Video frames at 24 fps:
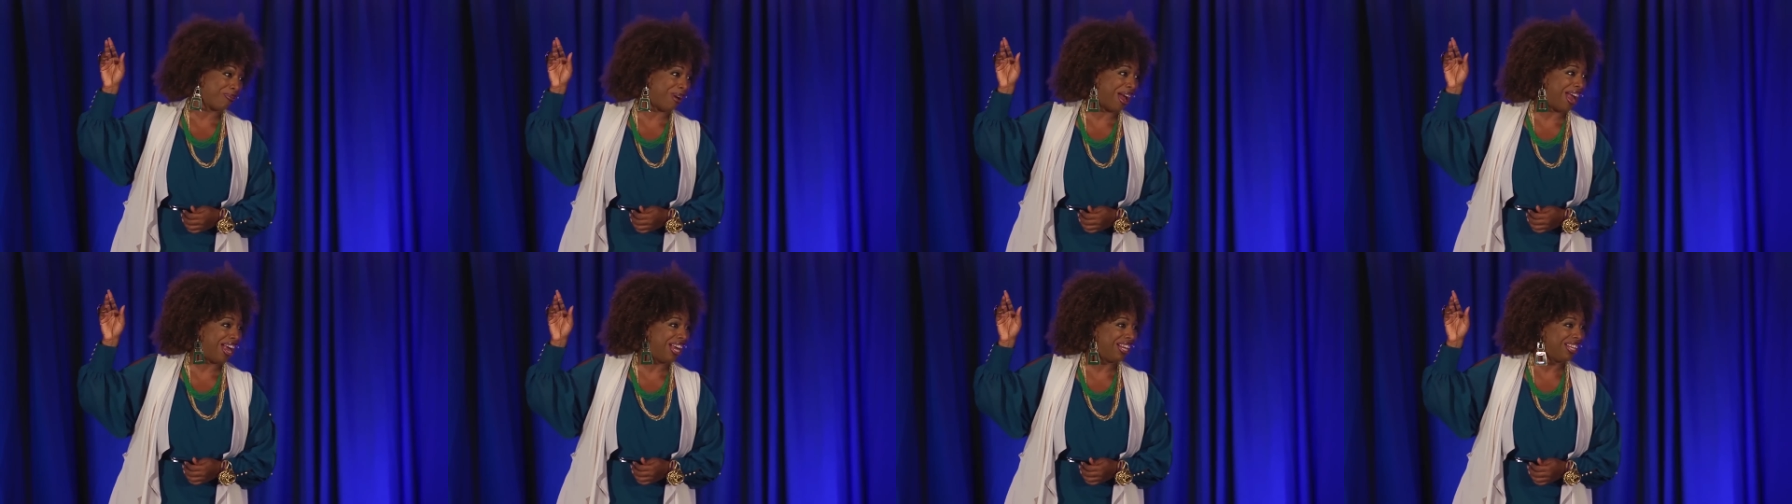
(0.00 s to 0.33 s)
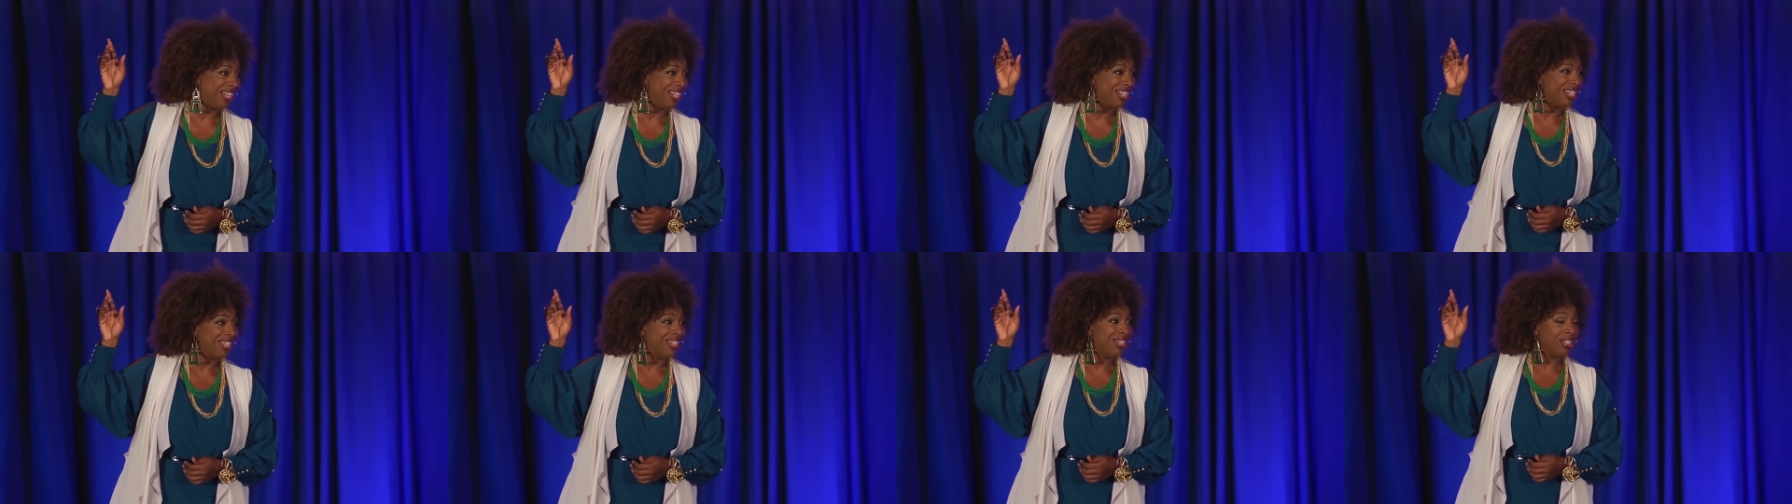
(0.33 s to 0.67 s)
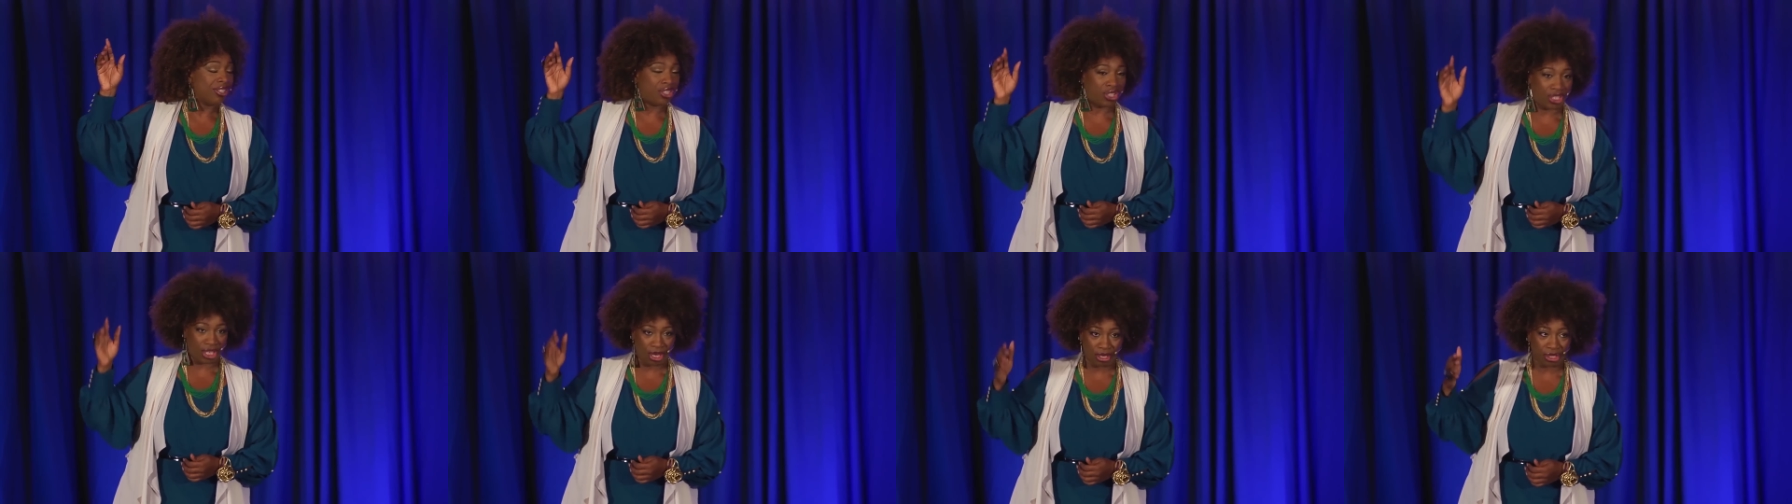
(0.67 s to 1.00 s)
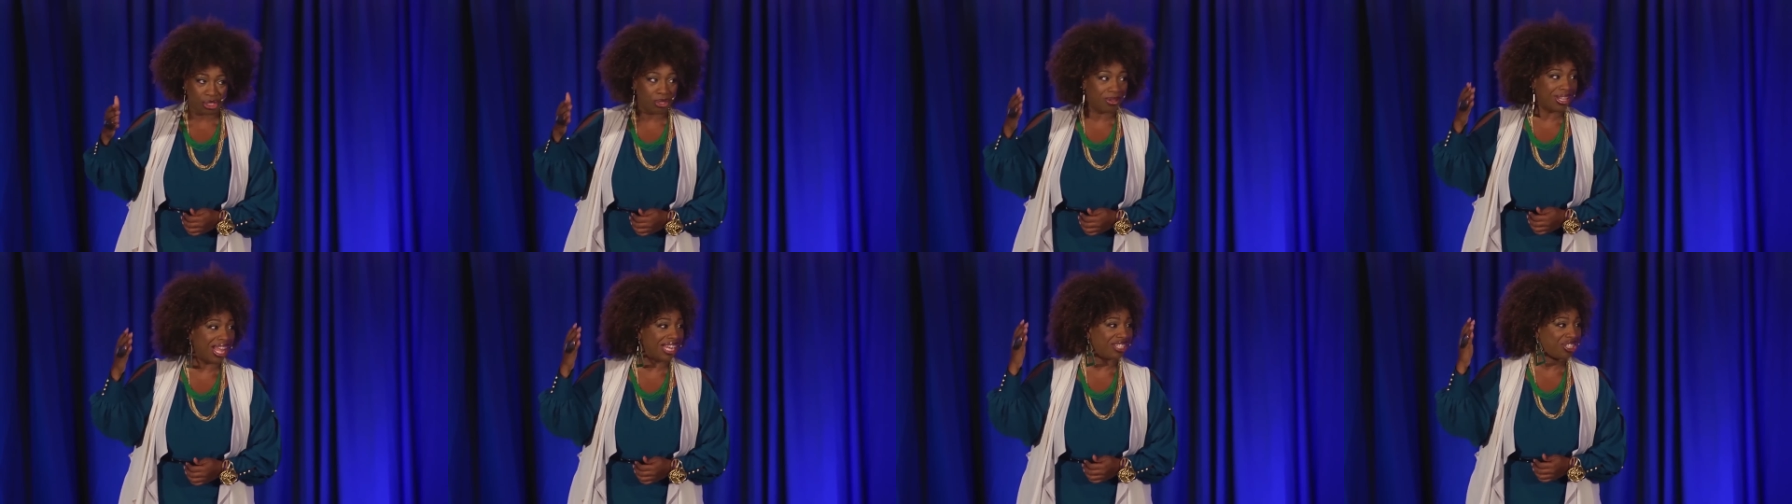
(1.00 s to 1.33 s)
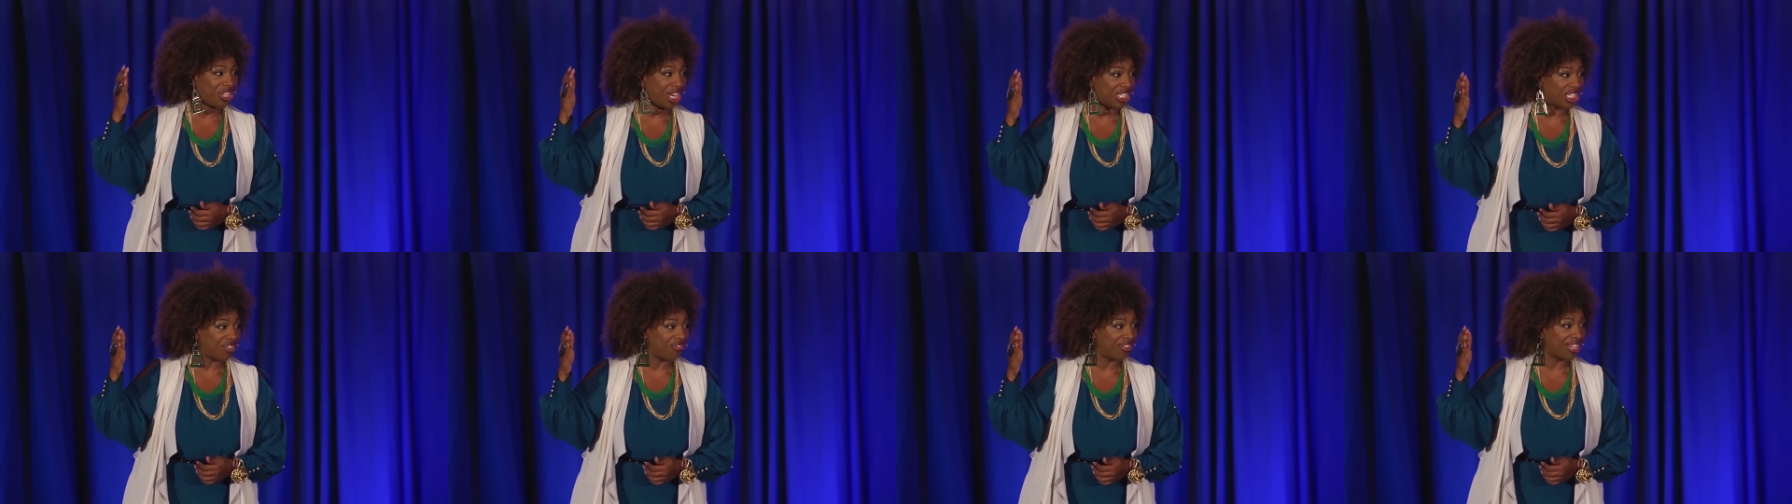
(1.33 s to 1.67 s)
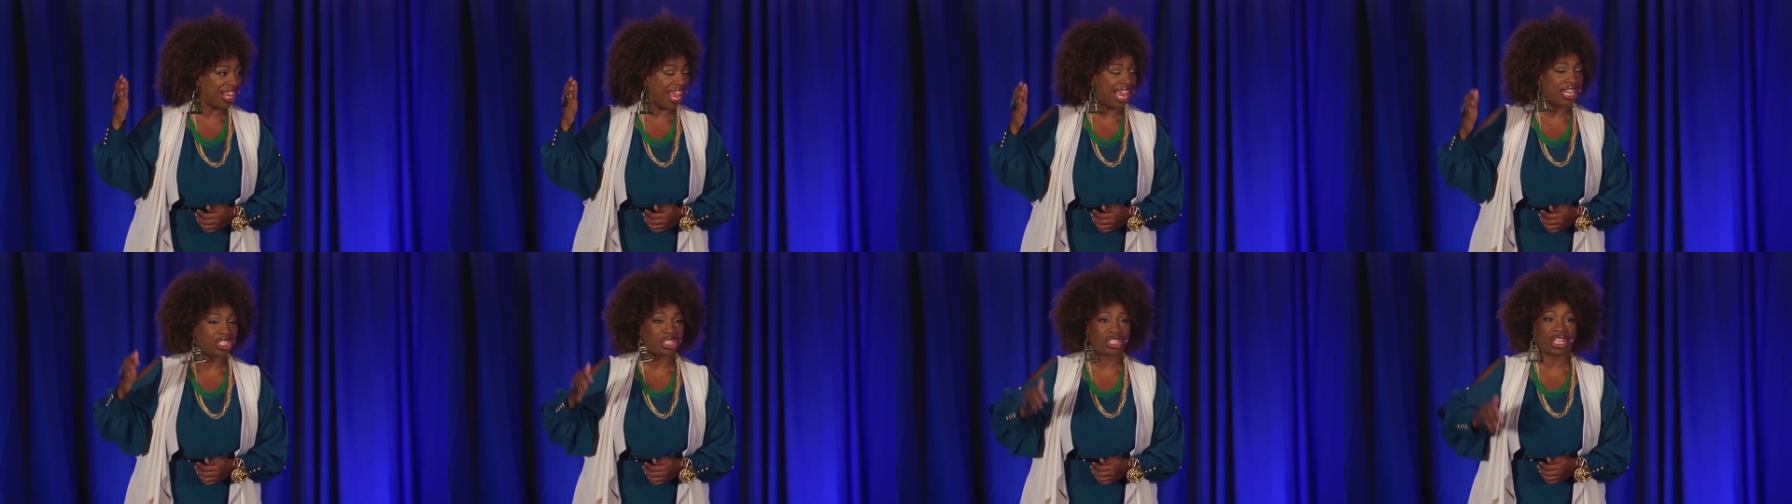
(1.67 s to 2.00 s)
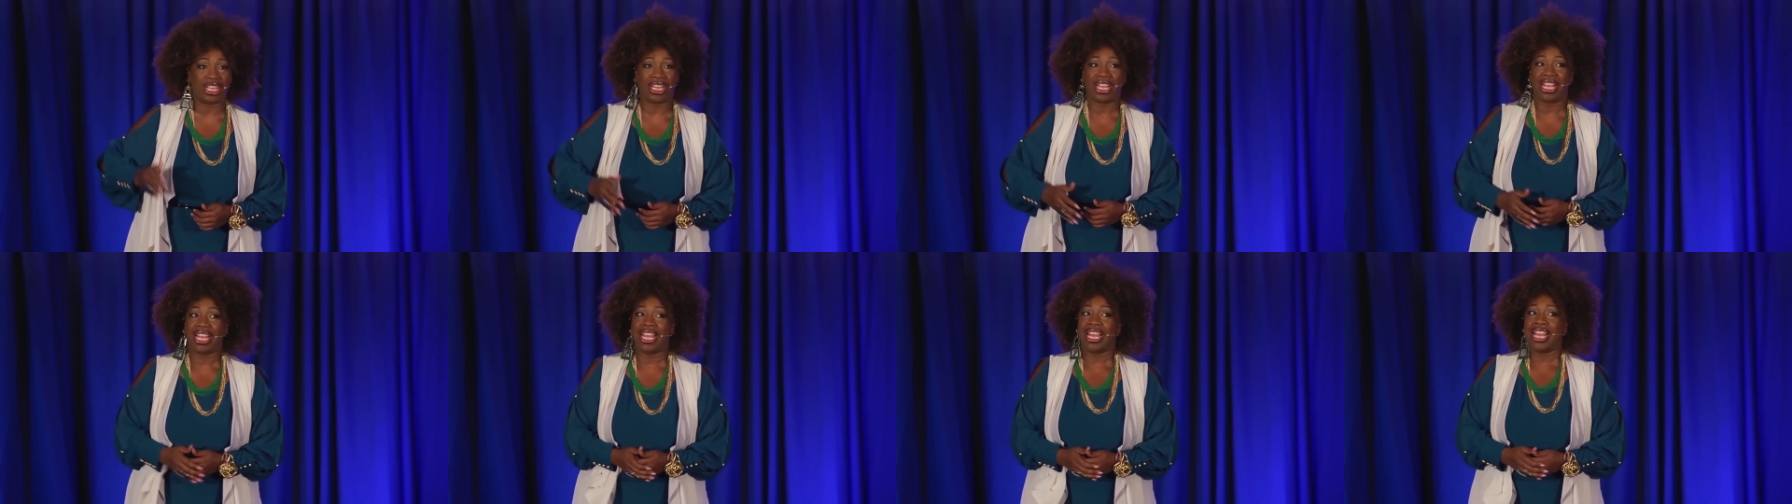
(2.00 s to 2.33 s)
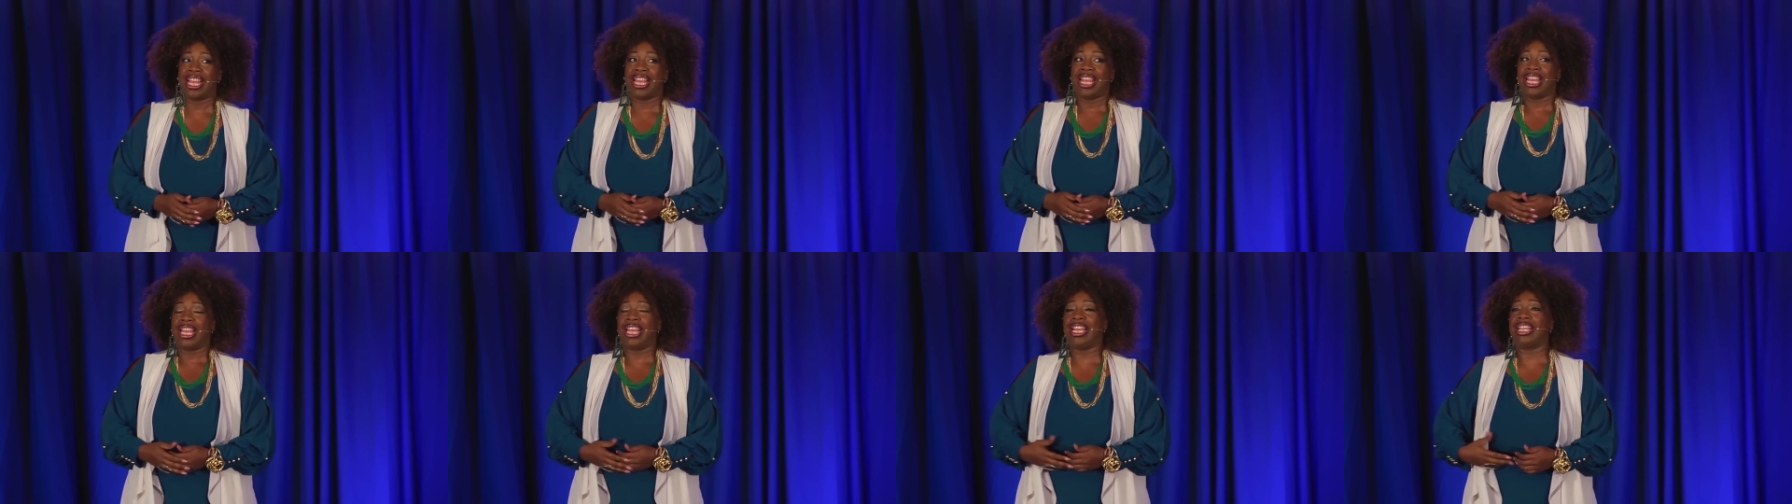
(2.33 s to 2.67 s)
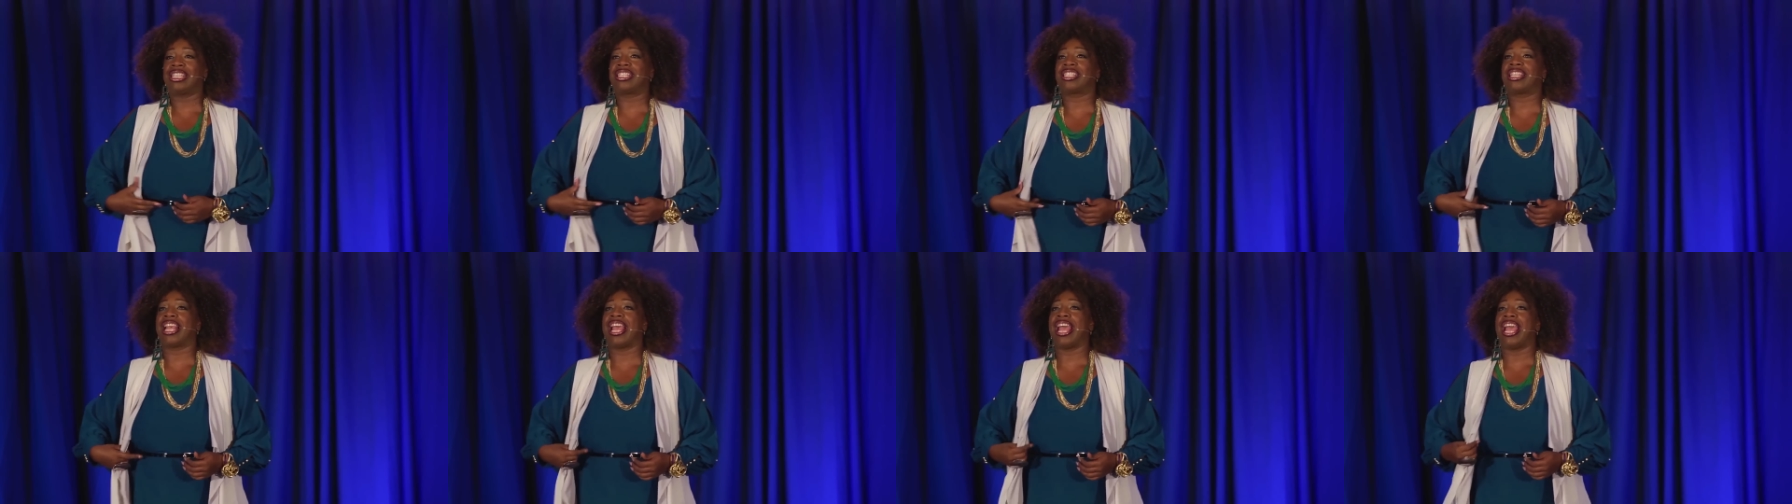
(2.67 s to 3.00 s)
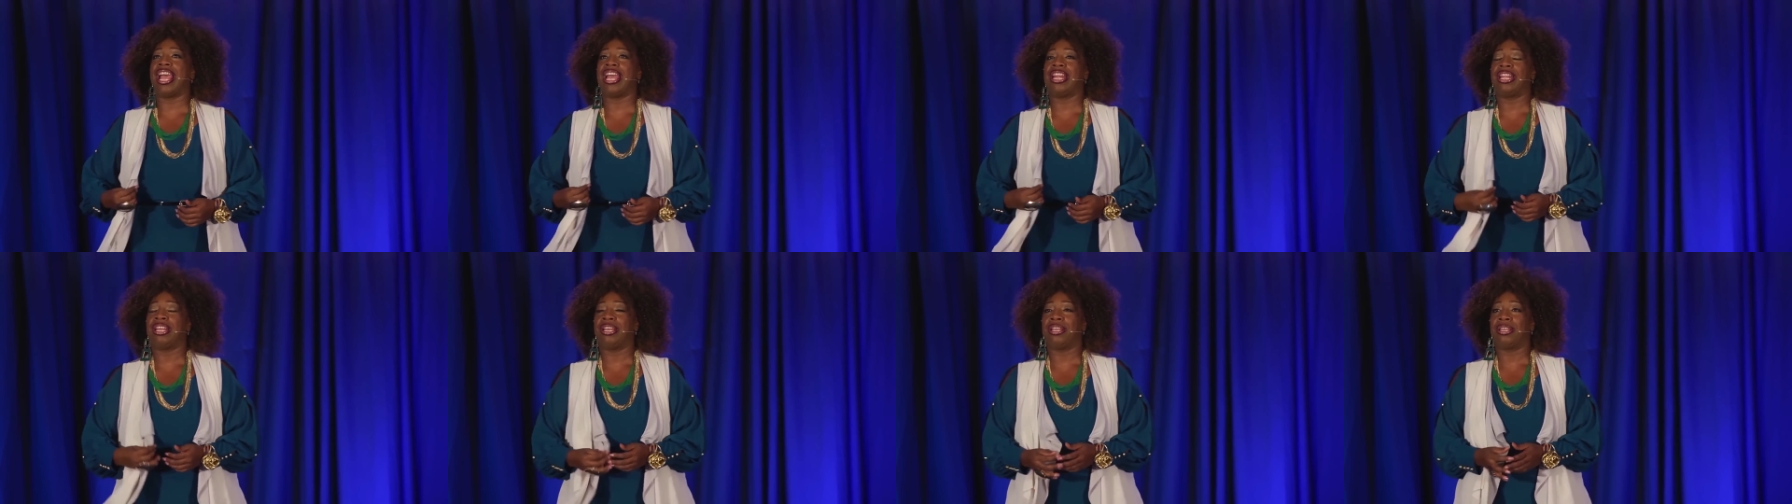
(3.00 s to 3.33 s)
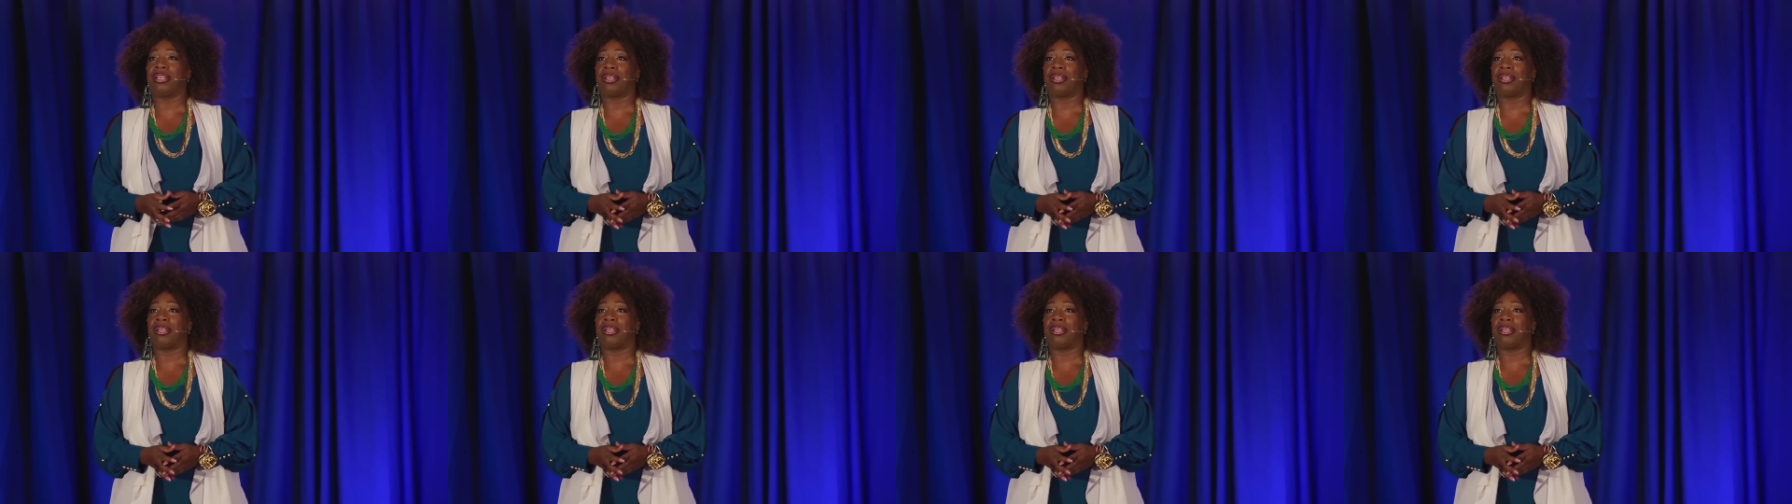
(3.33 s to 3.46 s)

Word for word: right? Still doing that justification. He said,